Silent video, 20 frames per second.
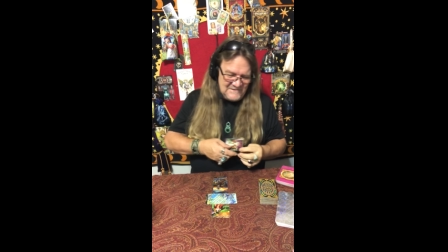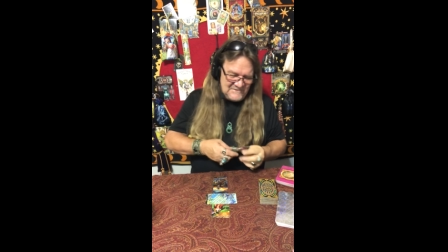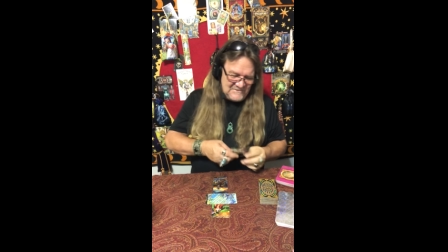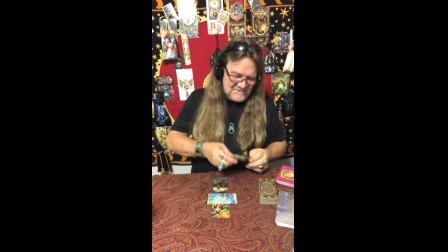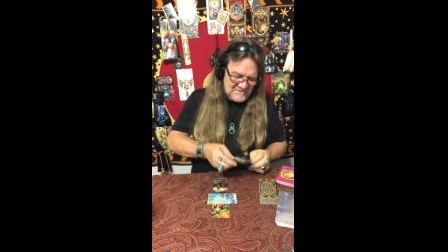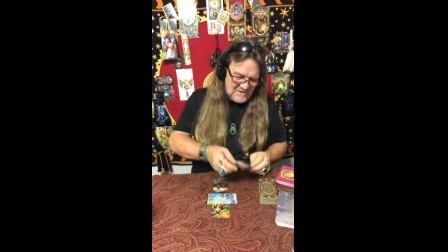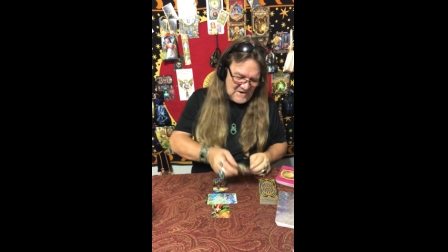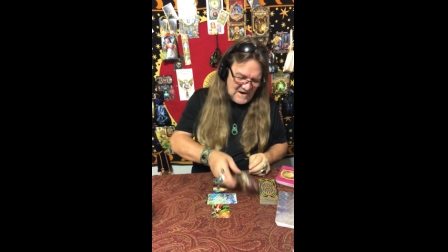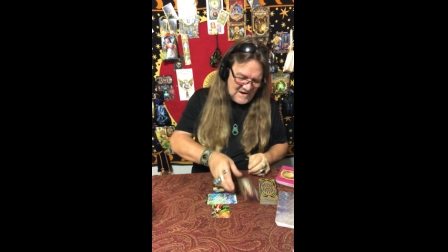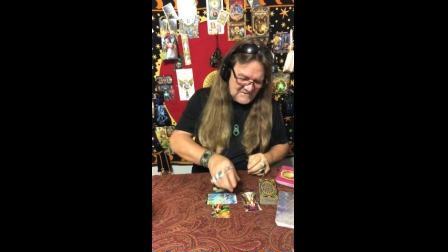
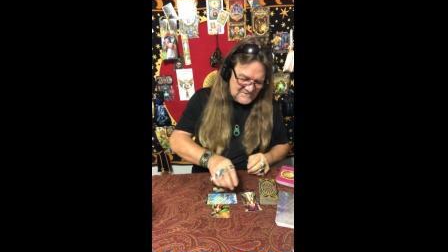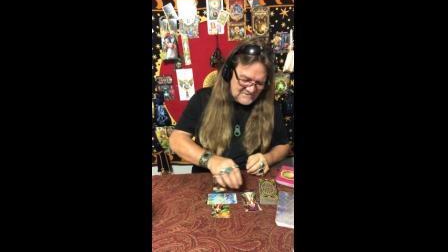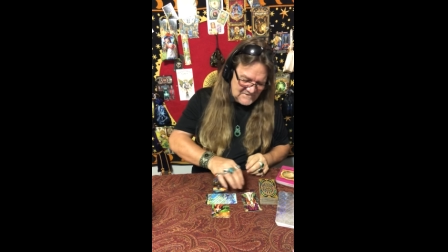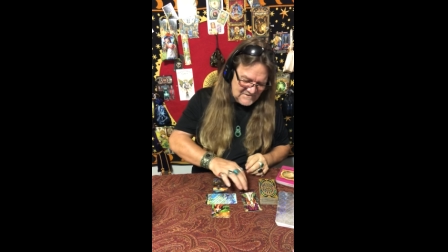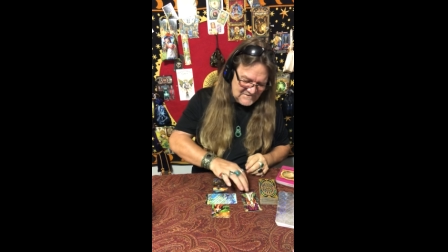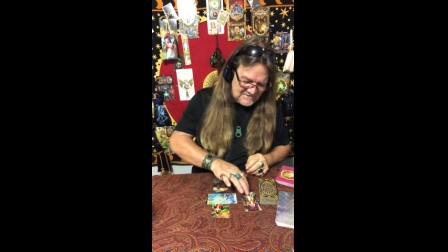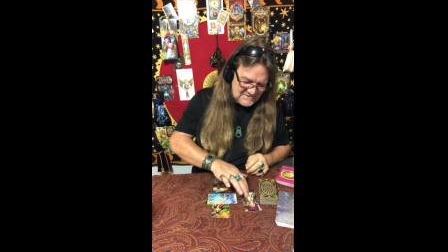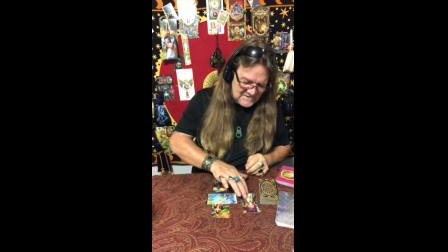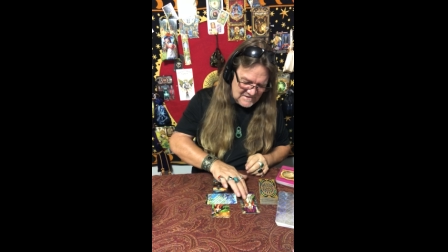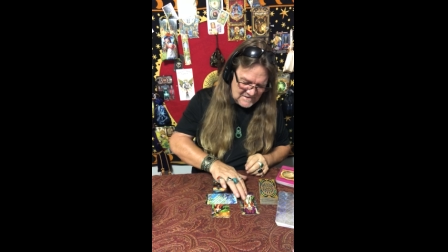
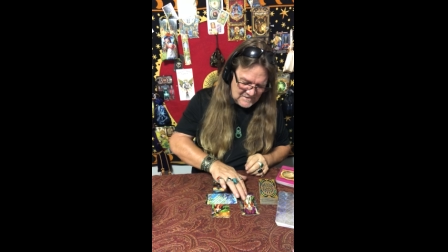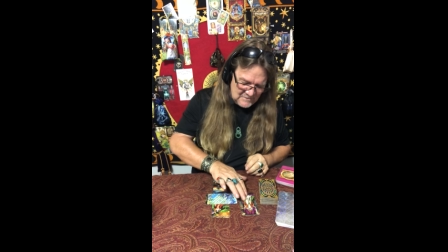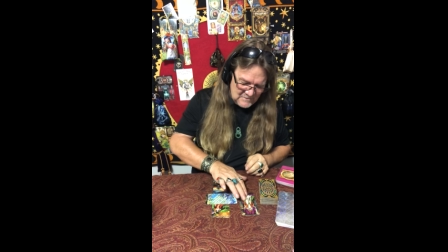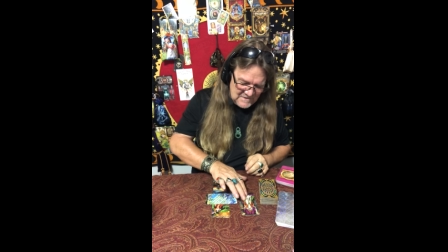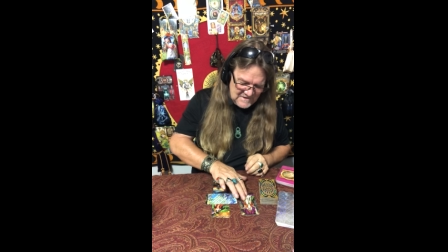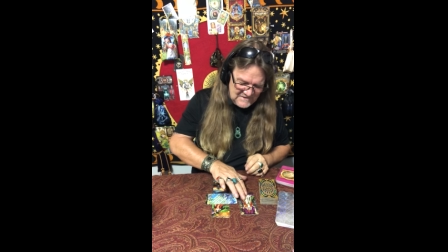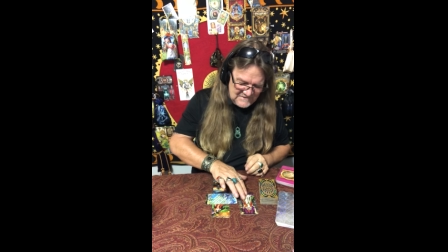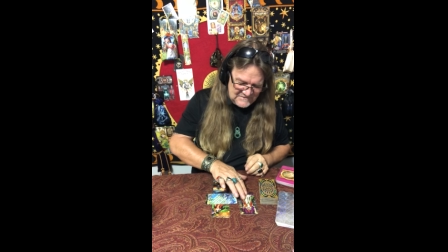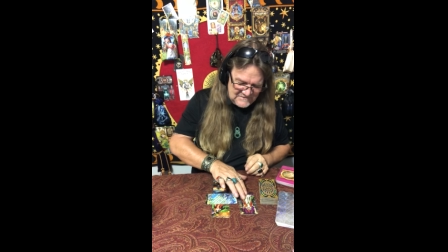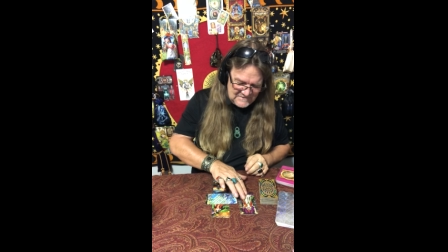Justice in the
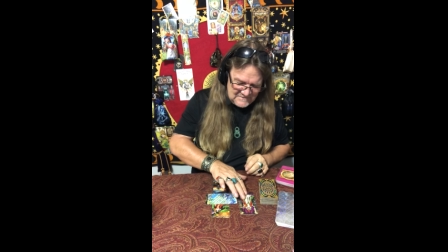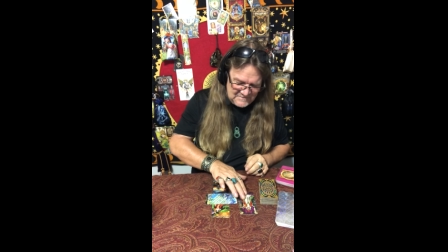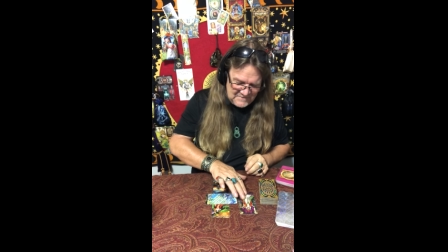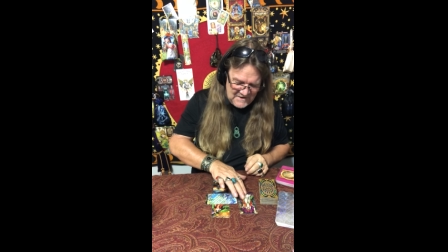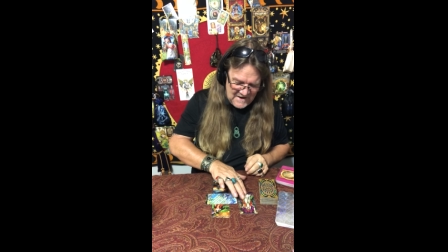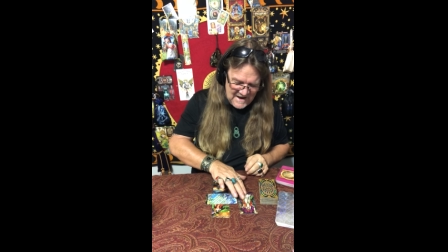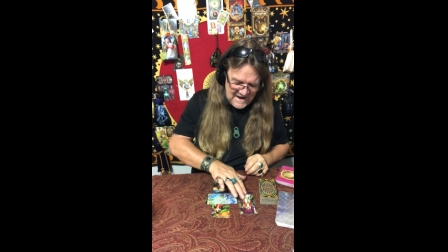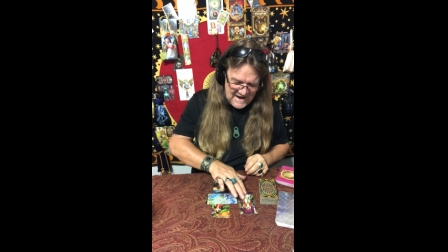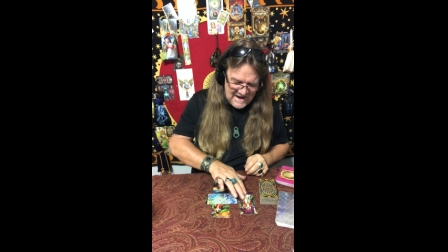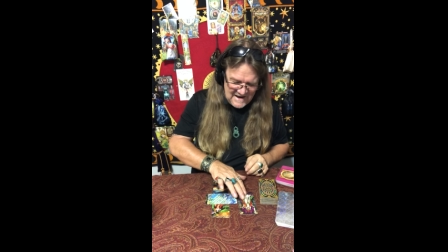recent
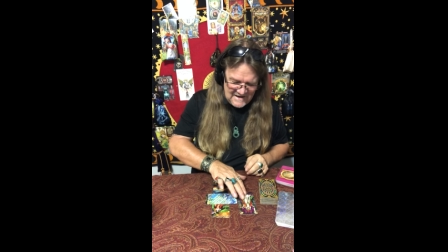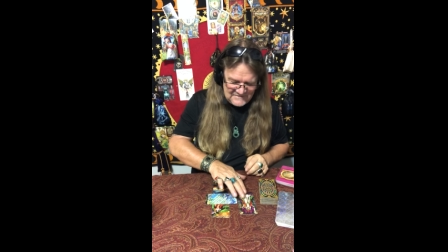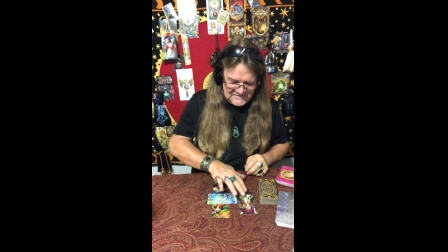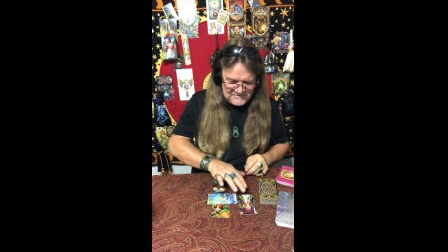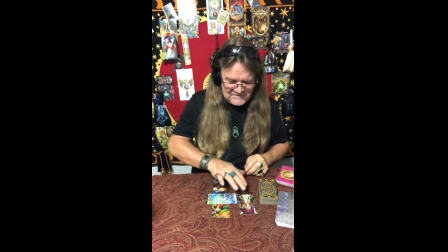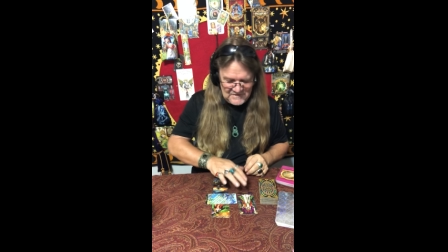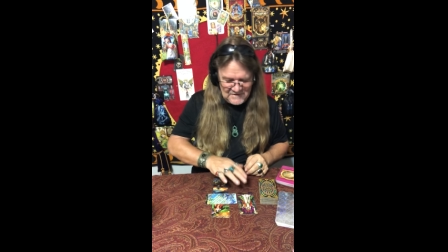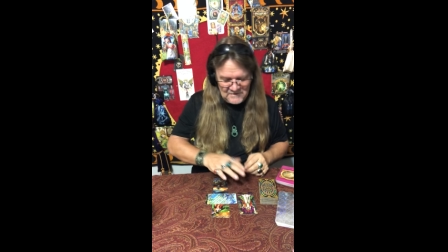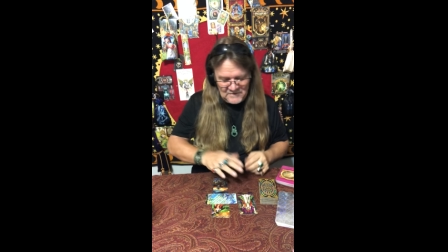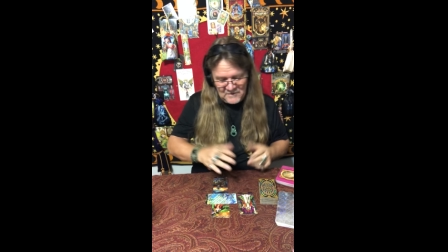
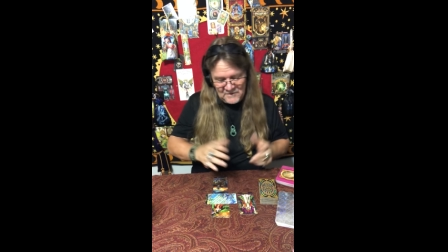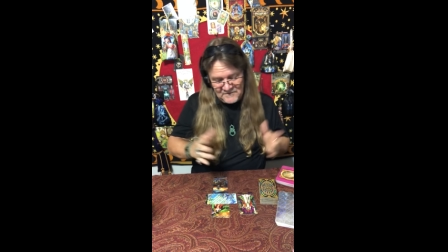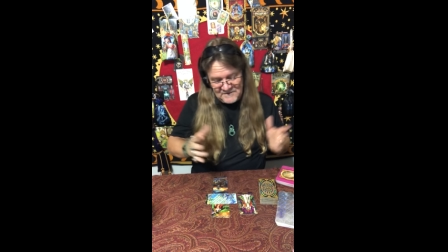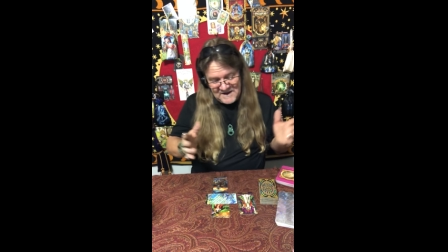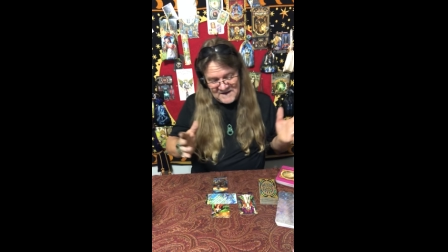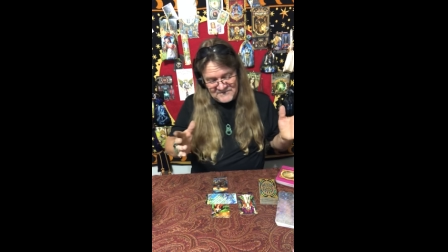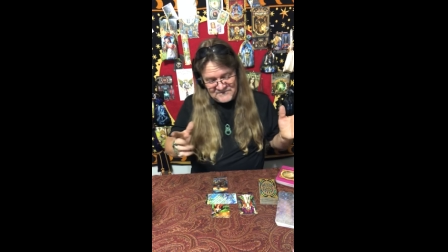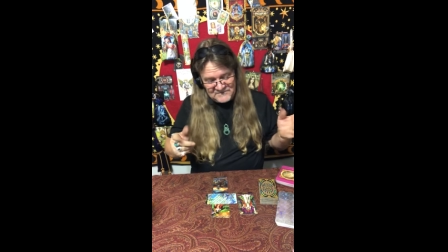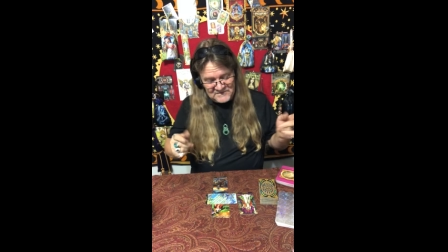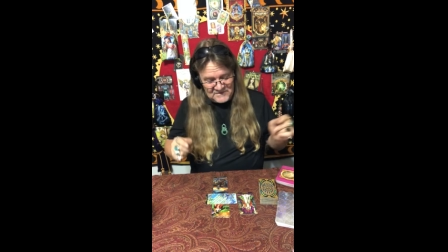past, you know,
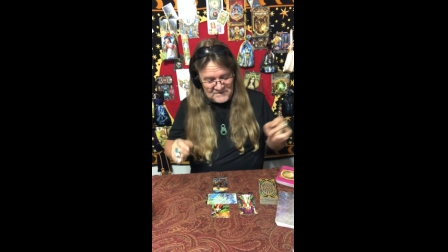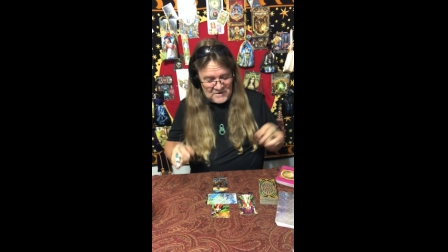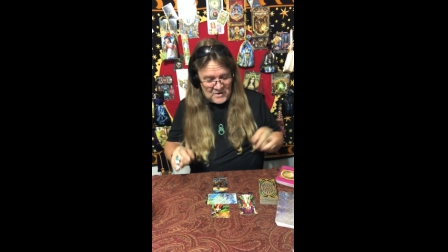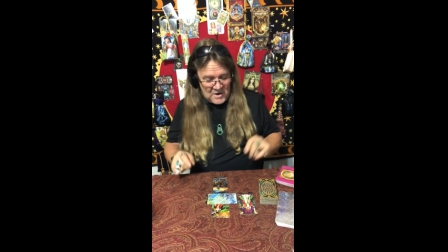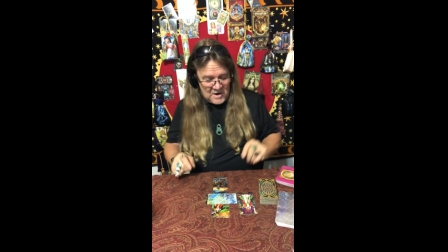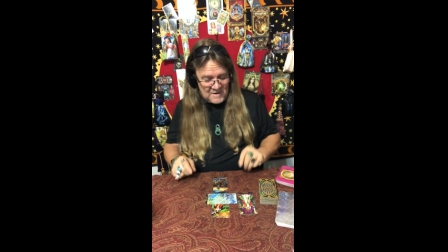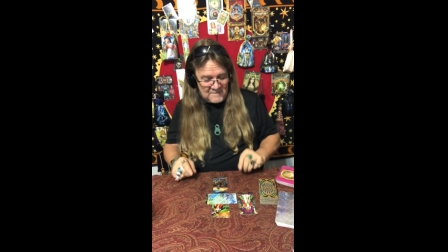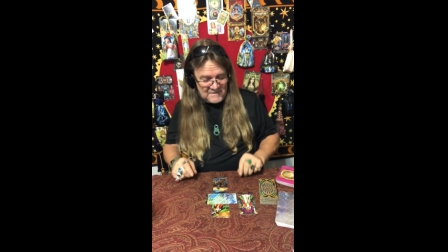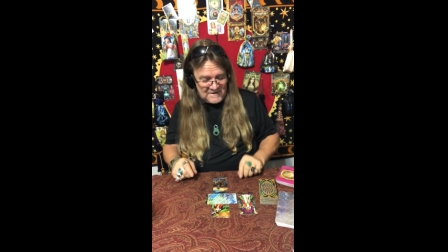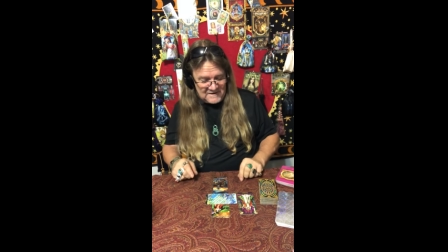that's the
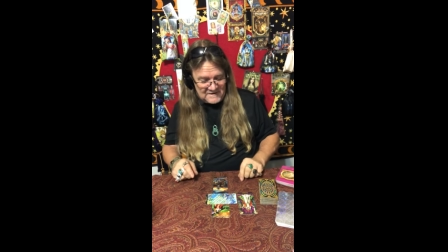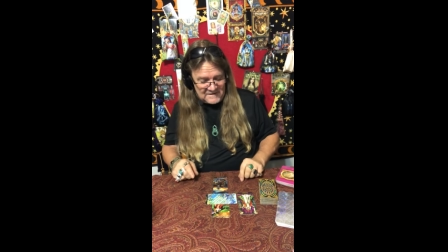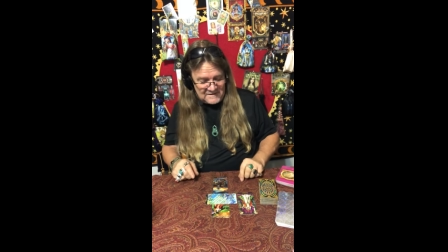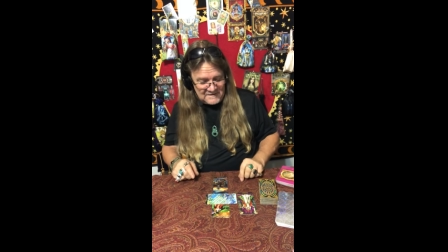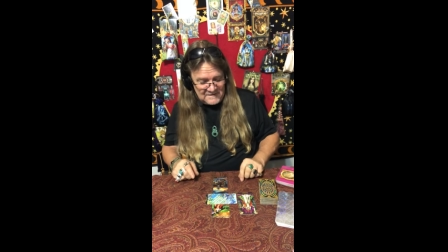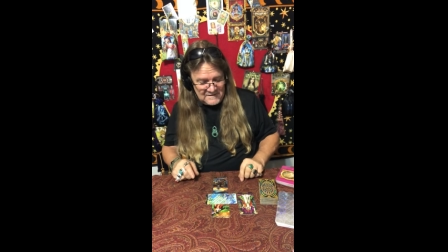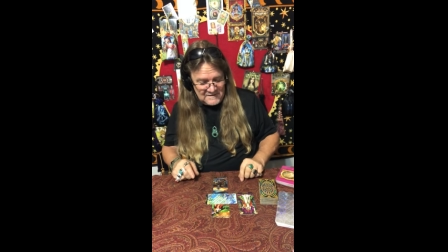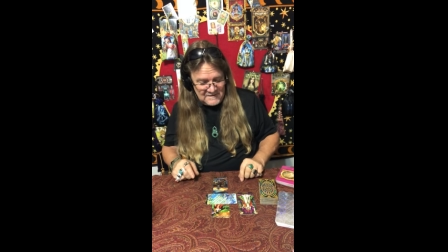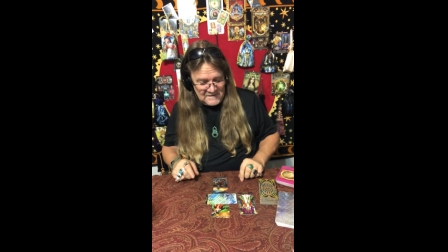karmic